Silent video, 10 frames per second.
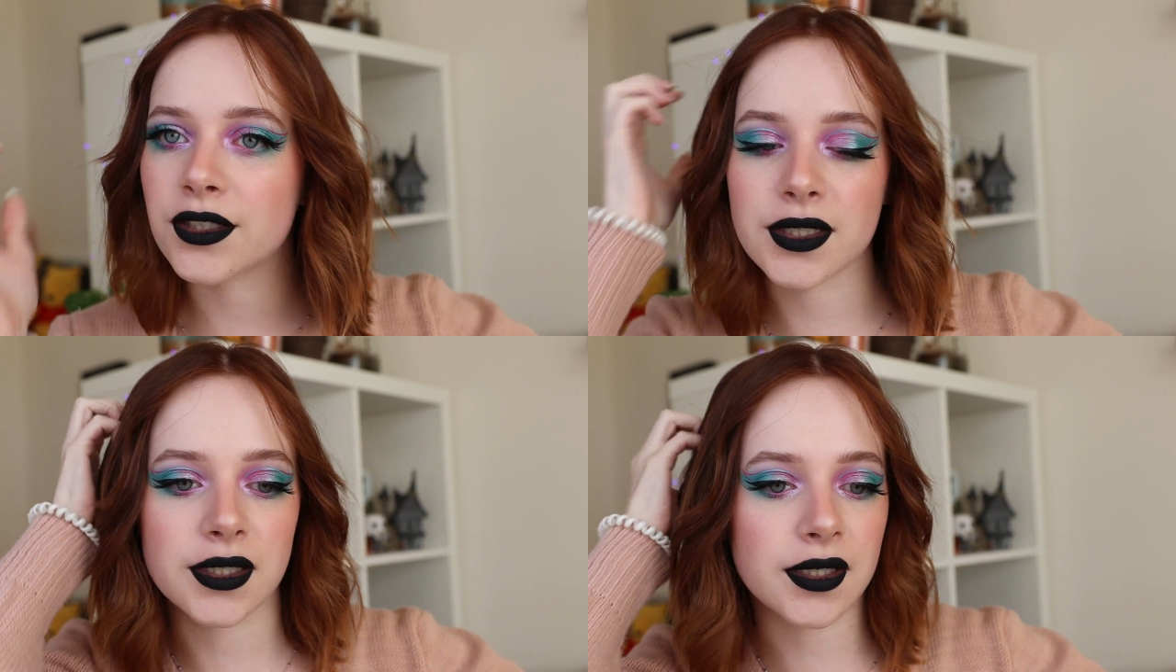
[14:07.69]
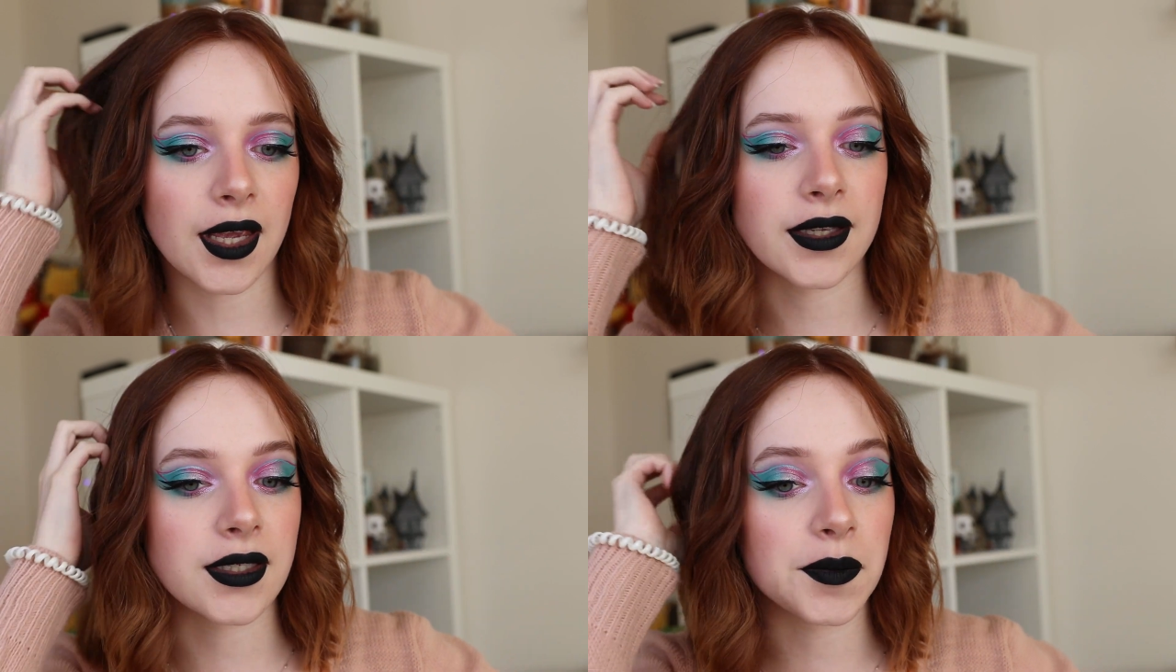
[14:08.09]
just to
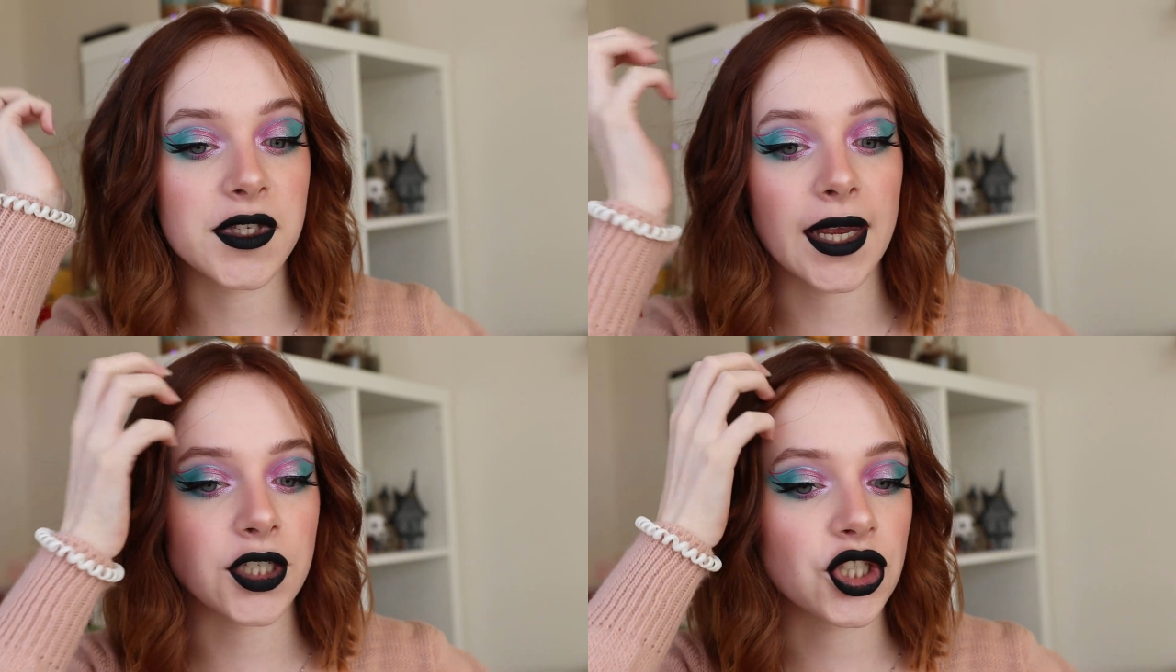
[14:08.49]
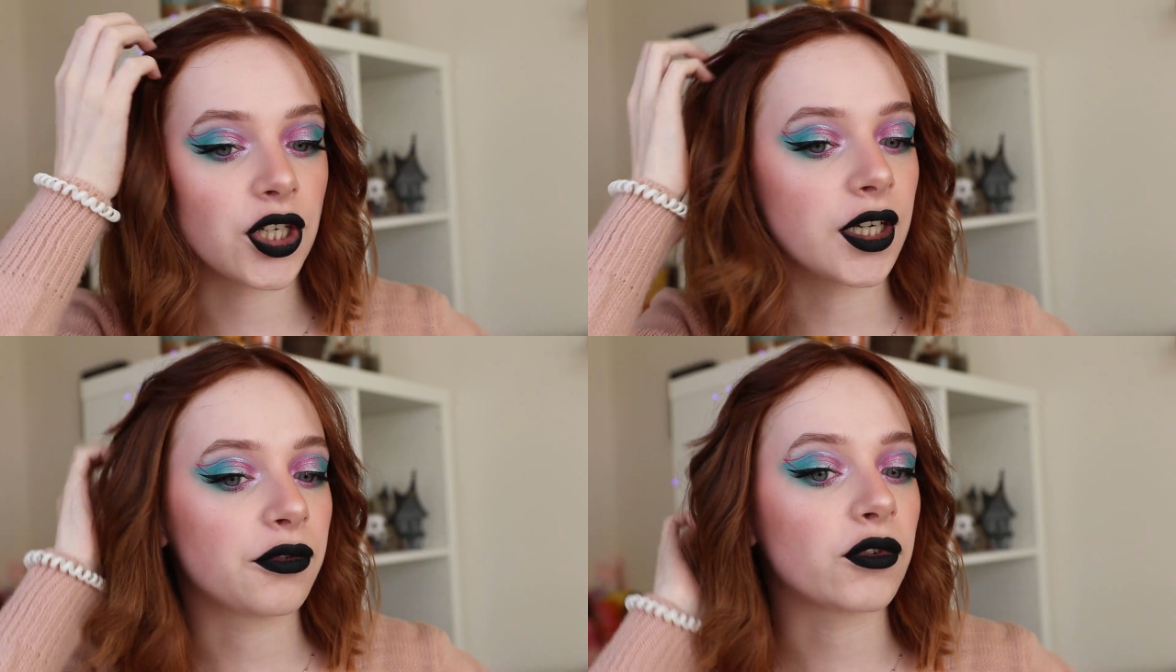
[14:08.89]
get some texture
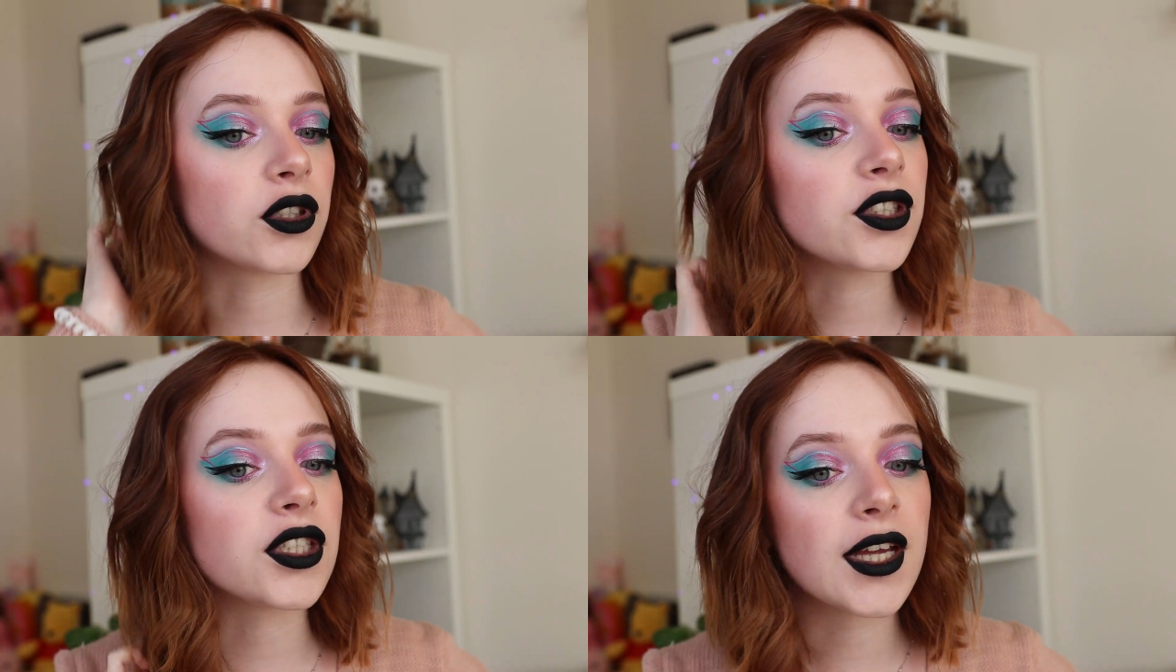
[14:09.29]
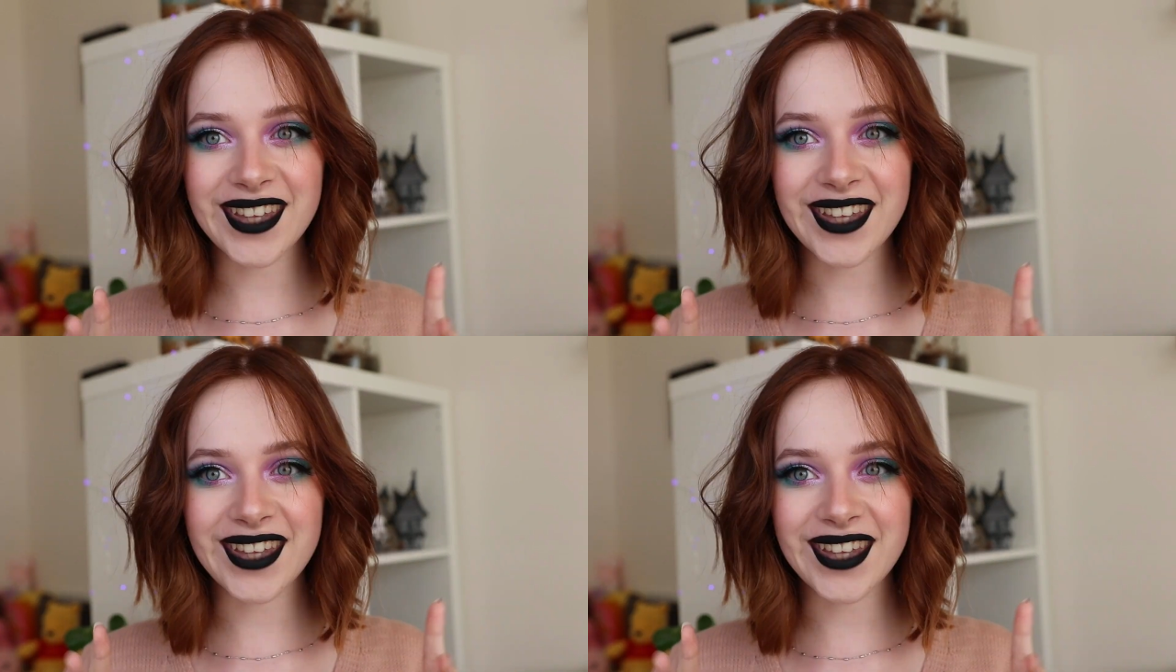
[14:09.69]
in the front.